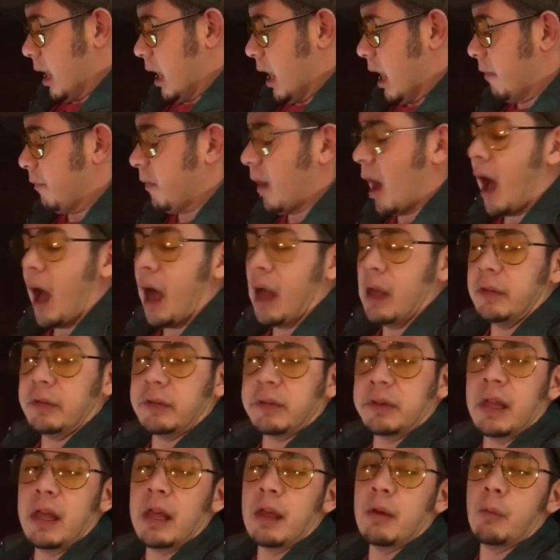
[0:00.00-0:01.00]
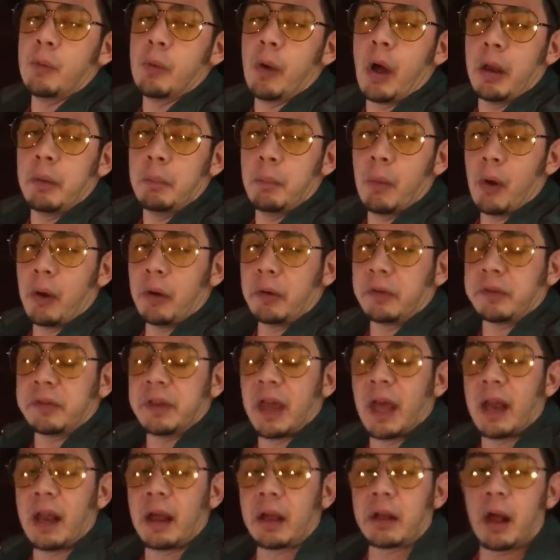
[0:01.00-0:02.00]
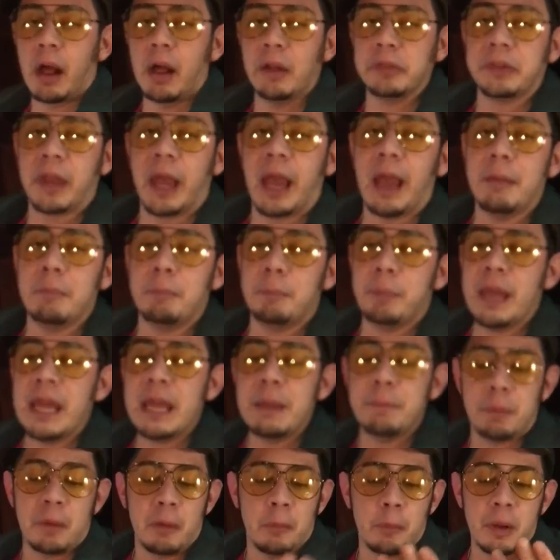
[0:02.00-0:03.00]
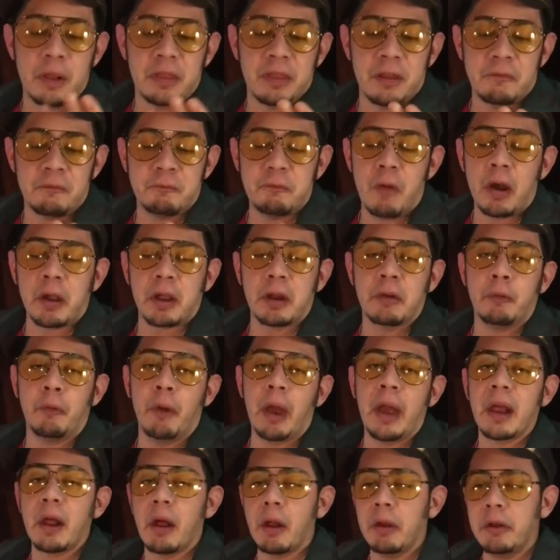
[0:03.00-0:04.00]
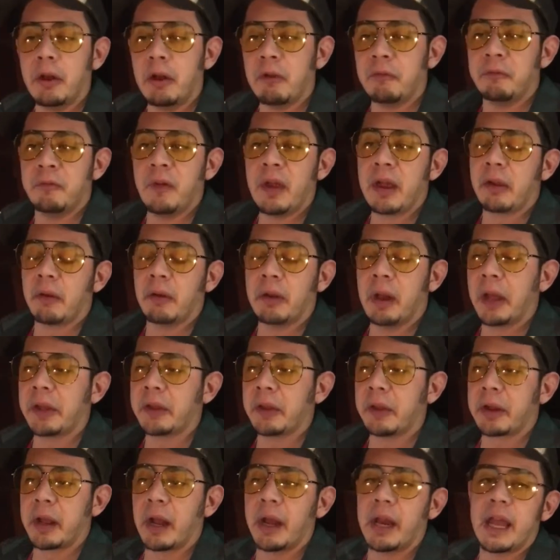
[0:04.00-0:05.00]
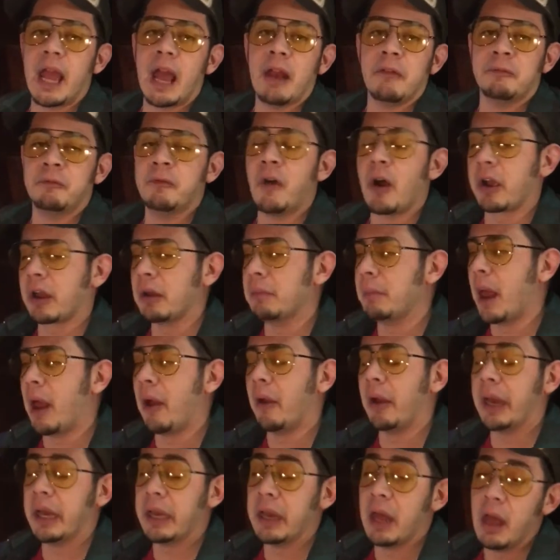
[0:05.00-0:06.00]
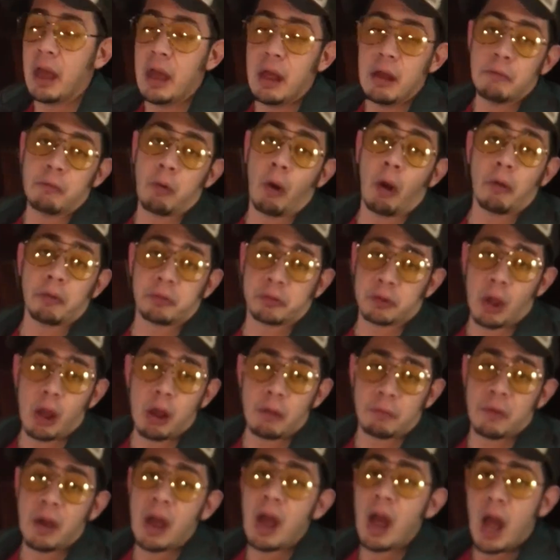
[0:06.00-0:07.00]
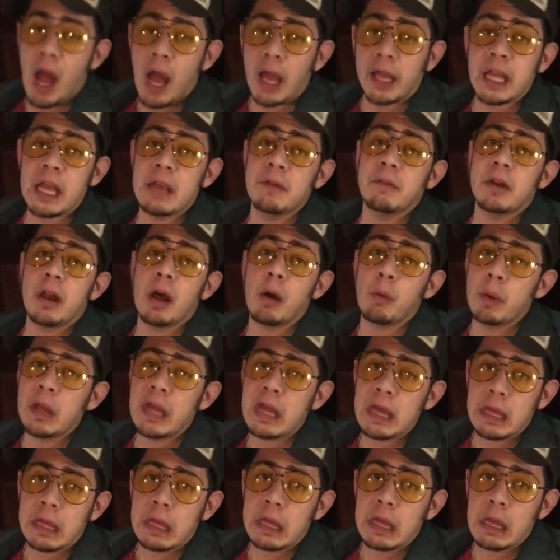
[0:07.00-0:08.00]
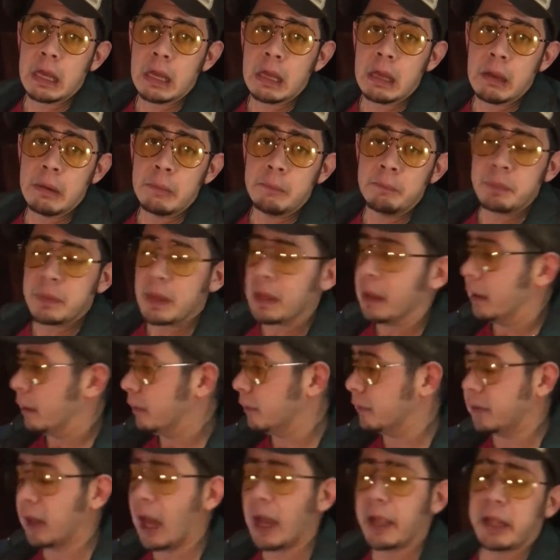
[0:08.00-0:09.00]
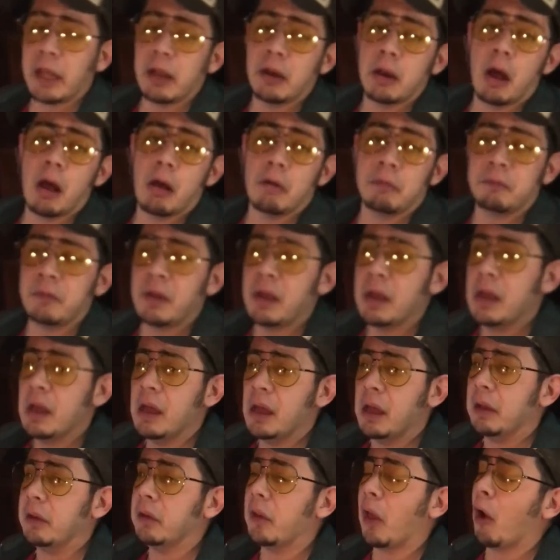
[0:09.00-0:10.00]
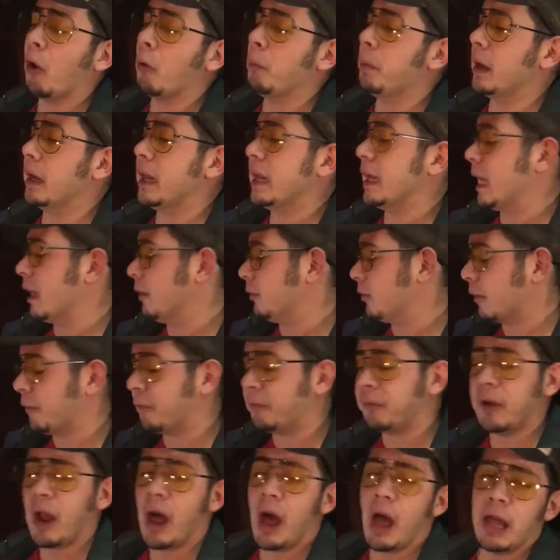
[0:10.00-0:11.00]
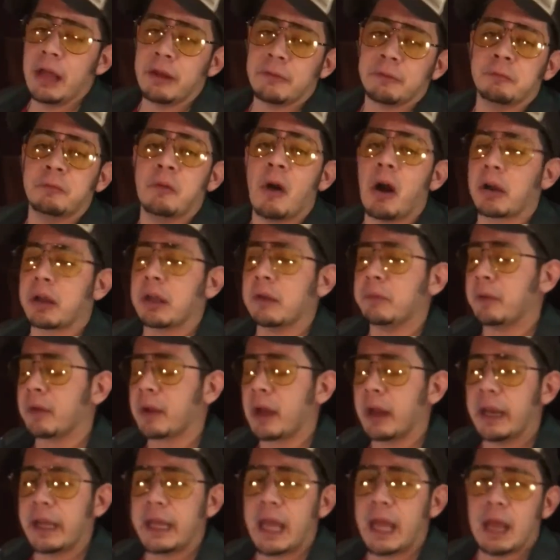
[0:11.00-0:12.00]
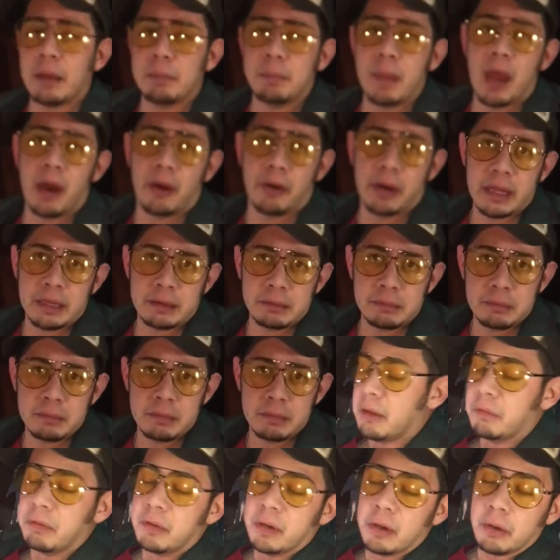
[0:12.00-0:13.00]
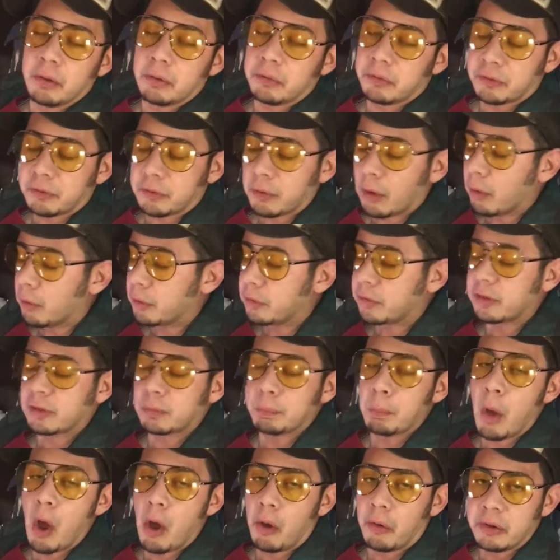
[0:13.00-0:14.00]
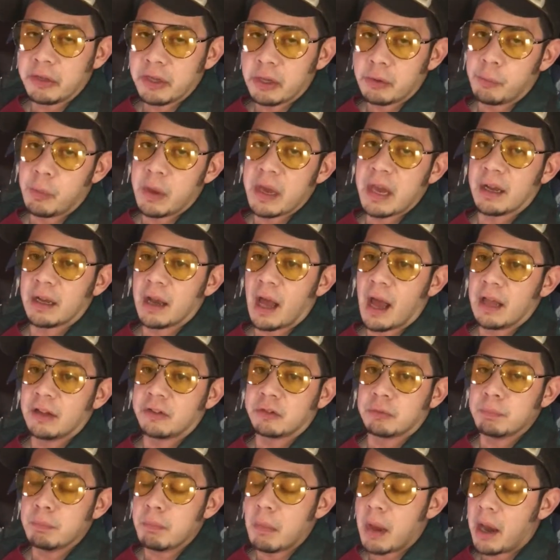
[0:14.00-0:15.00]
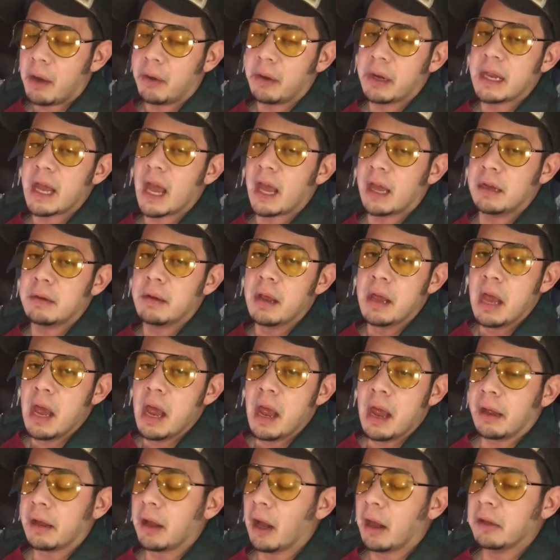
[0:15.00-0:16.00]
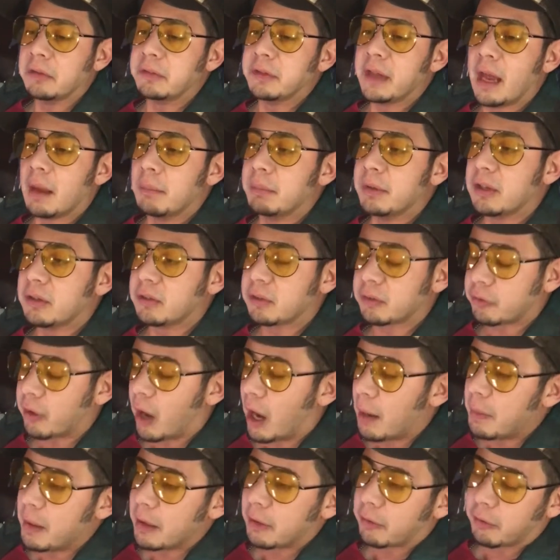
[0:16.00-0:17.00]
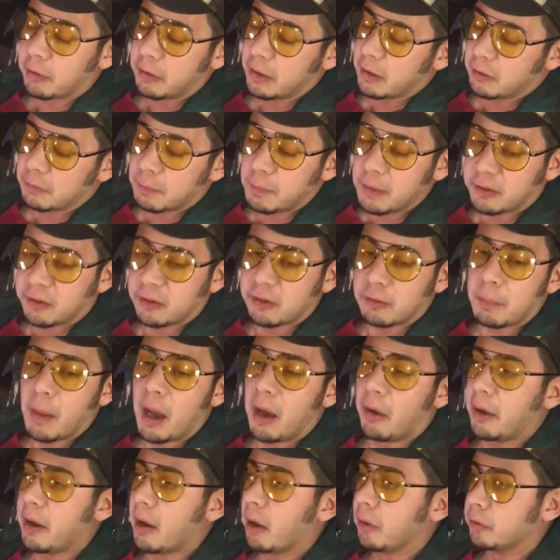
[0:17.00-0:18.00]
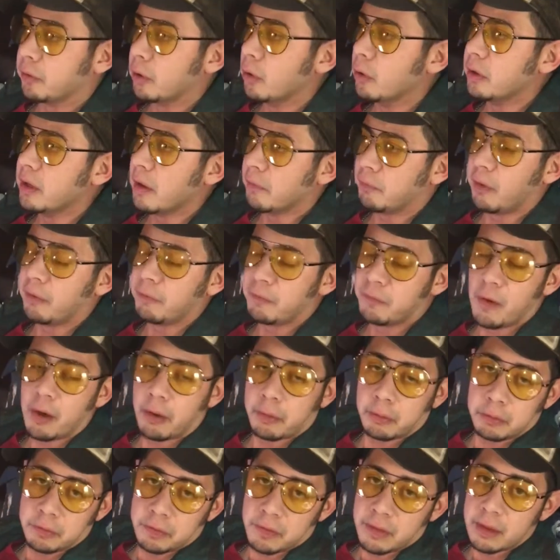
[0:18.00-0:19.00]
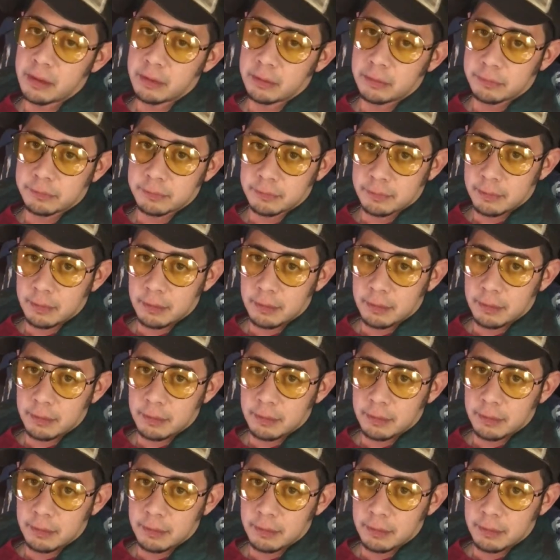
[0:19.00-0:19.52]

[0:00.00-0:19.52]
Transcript: If I see one more set of goddamn people with a fucking ring on their finger like they're gonna get fucking married, first off, I give it a week. Second off, nobody gives a flying fuck if you're gonna get married. If you're so smart, you'd realize Mary and goddamn describing Christmas as Mary are two different fucking things.